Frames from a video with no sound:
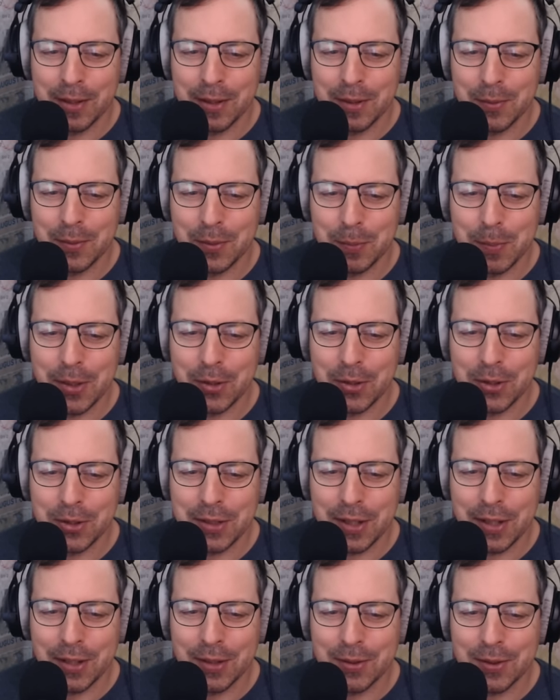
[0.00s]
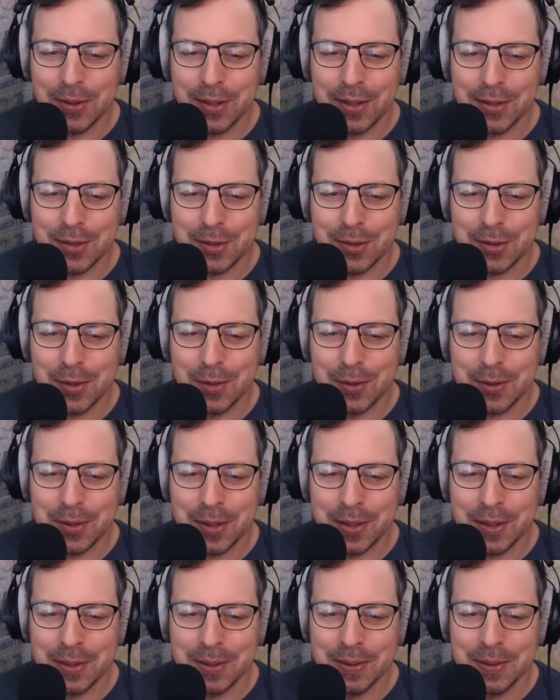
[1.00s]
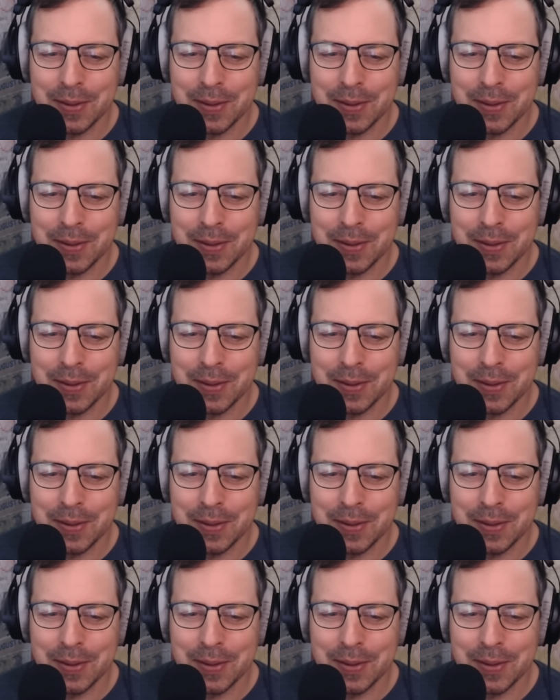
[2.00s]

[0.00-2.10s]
that we'll be able to tell as this goes on,